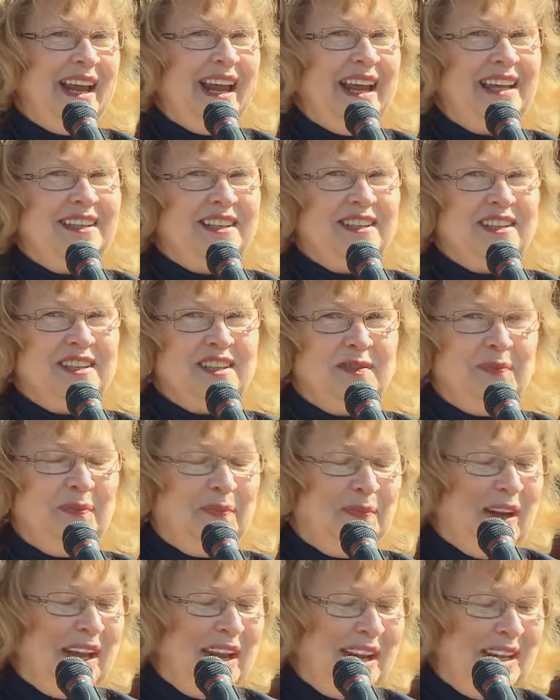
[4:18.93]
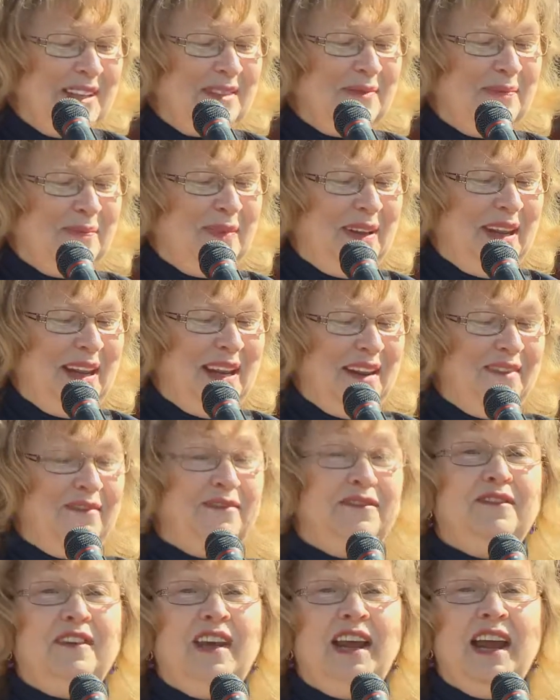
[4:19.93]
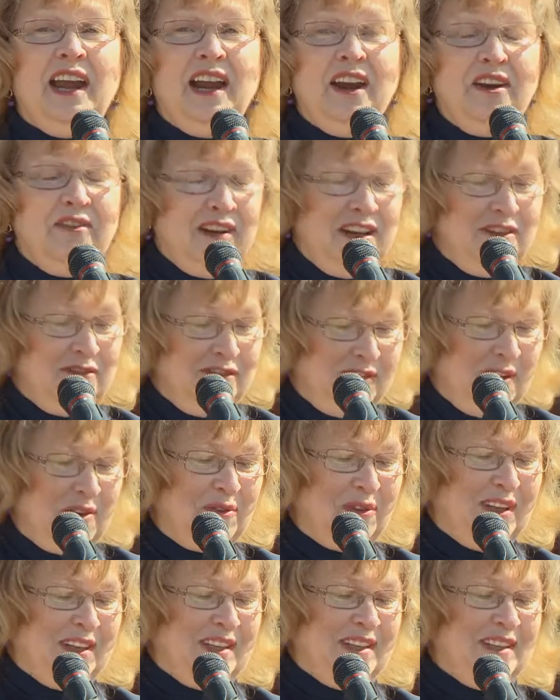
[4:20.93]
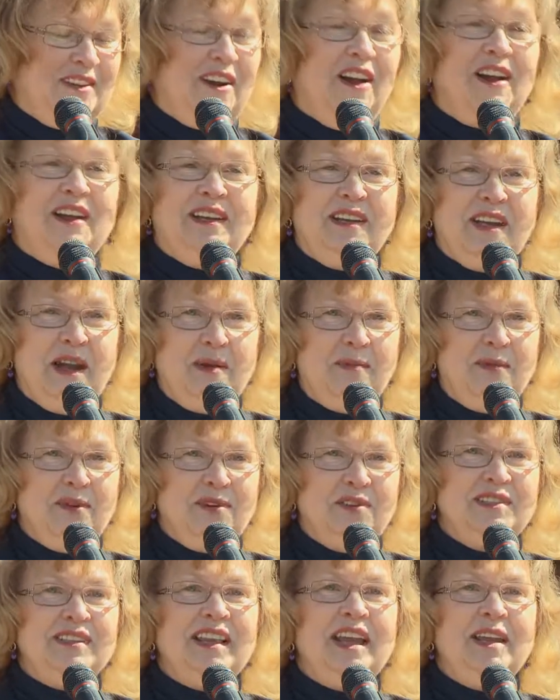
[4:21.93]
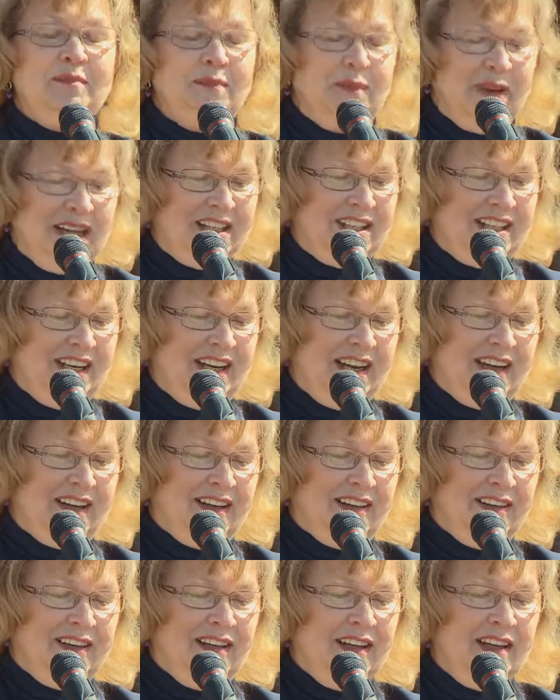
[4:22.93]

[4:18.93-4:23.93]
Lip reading: And despite being very focused on numbers and budgeting,